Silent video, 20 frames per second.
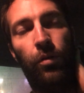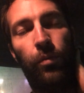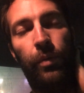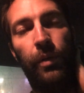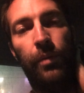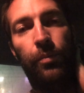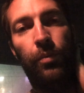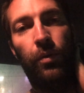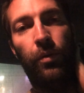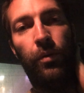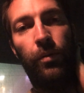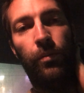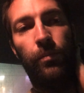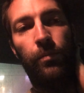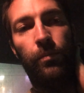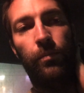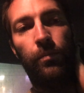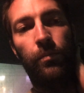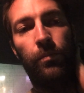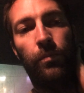people
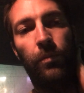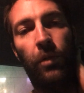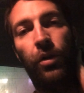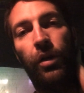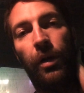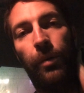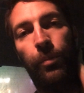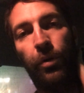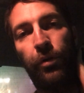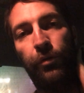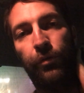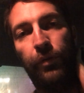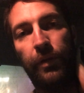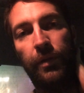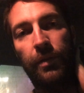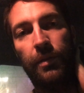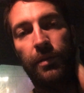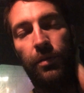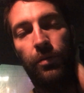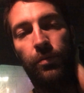are not
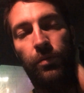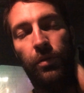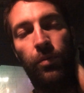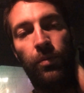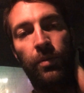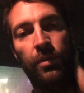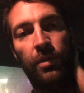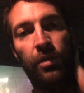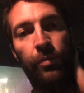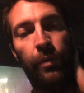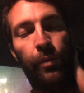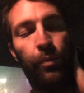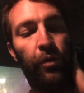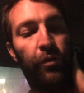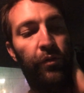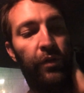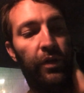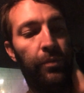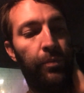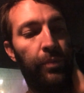perfect, so no one's going to be
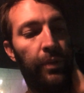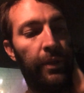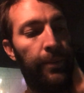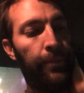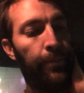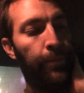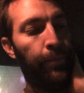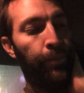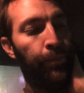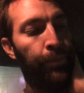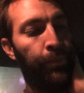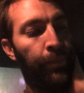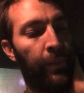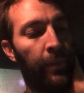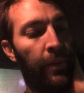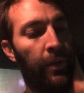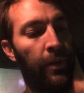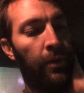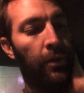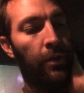perfect. But,
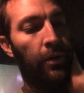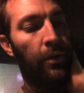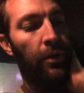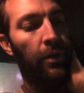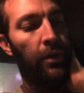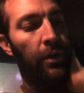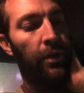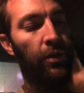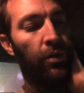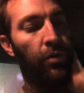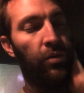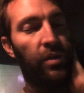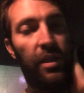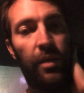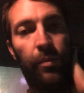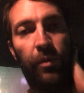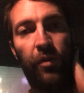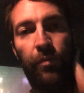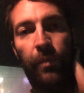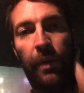
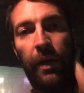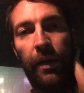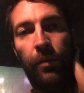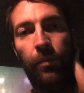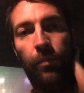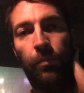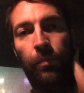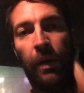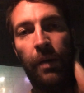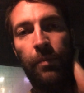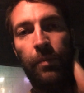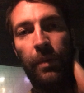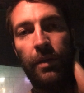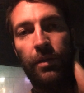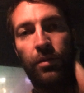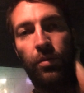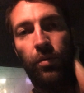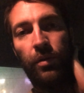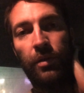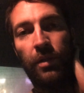some of my
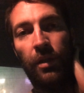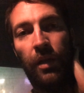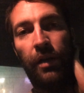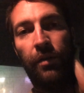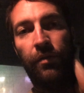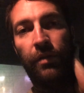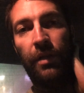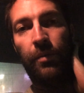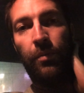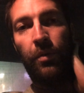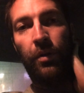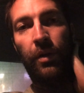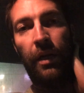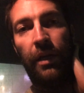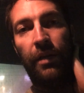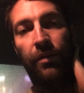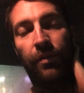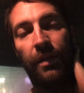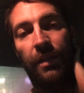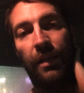mentors, a lot of them are
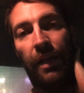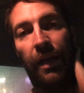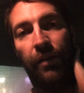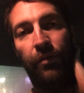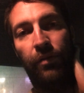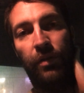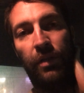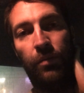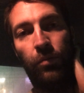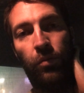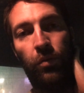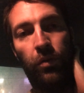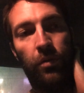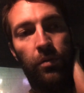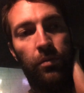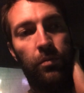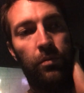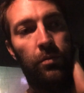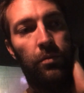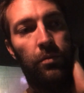not even alive anymore.